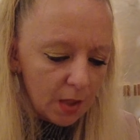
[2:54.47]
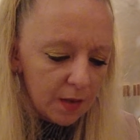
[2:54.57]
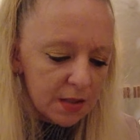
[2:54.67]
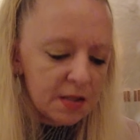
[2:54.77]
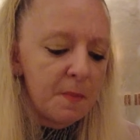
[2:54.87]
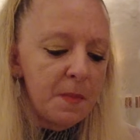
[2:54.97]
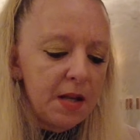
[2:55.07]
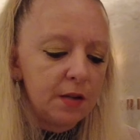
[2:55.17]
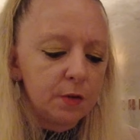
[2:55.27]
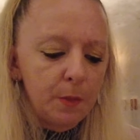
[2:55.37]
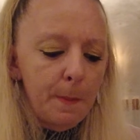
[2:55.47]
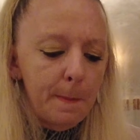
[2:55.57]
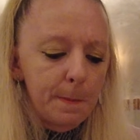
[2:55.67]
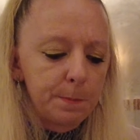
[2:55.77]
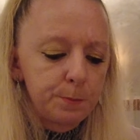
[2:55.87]
The tomato
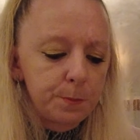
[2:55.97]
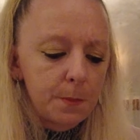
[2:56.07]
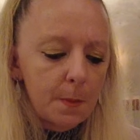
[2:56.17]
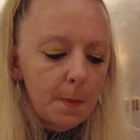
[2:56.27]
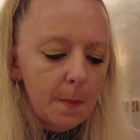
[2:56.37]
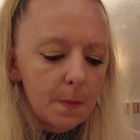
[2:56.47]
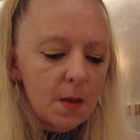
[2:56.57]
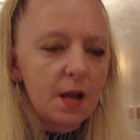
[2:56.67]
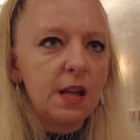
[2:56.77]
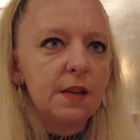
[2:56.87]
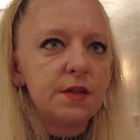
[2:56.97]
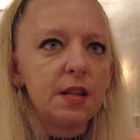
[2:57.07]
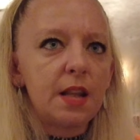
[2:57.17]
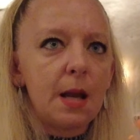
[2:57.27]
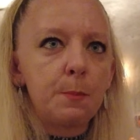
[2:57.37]
gives
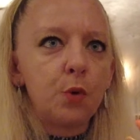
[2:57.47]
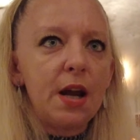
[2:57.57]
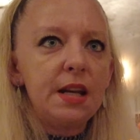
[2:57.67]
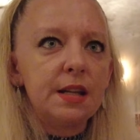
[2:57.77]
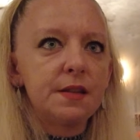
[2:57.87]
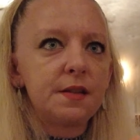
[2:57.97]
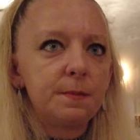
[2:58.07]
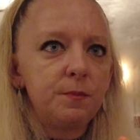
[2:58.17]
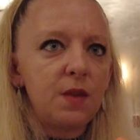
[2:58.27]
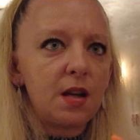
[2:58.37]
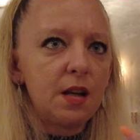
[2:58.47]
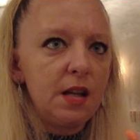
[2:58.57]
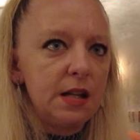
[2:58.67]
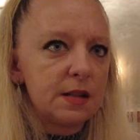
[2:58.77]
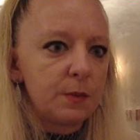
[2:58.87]
it that brightness that it
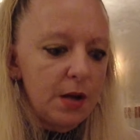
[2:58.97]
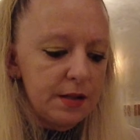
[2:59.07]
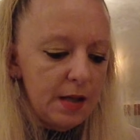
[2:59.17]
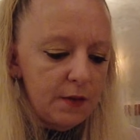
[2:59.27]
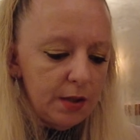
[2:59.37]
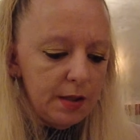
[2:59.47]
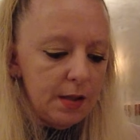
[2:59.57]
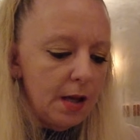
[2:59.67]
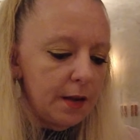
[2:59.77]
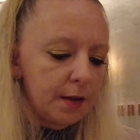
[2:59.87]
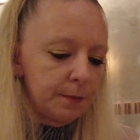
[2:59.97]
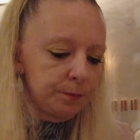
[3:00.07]
needs and brings everything together.